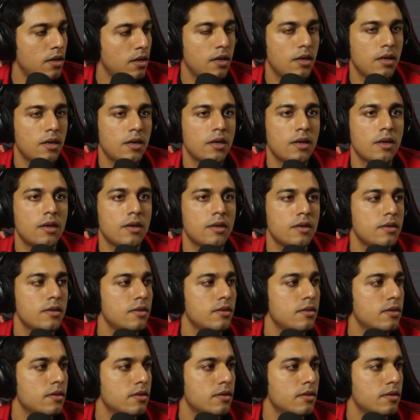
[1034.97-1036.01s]

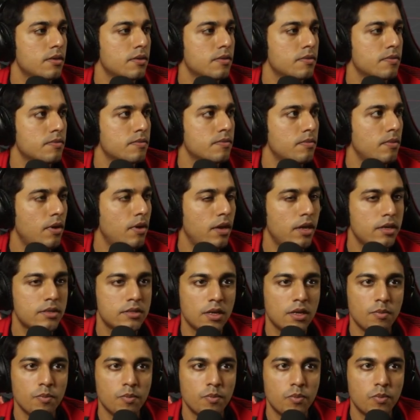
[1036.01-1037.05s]
and let's
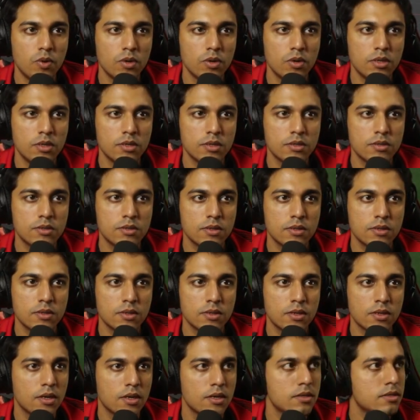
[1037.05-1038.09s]
import this
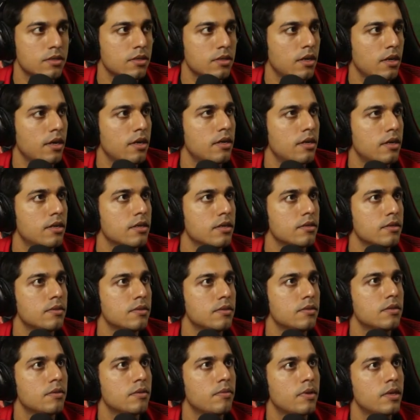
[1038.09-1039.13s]
inside
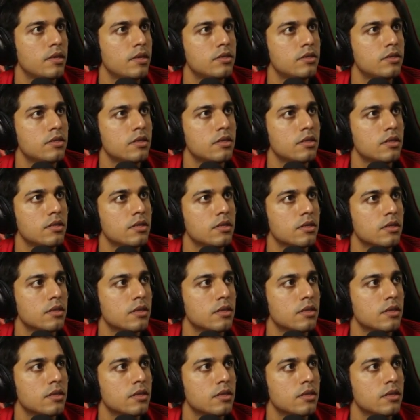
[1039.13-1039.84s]
Zimension.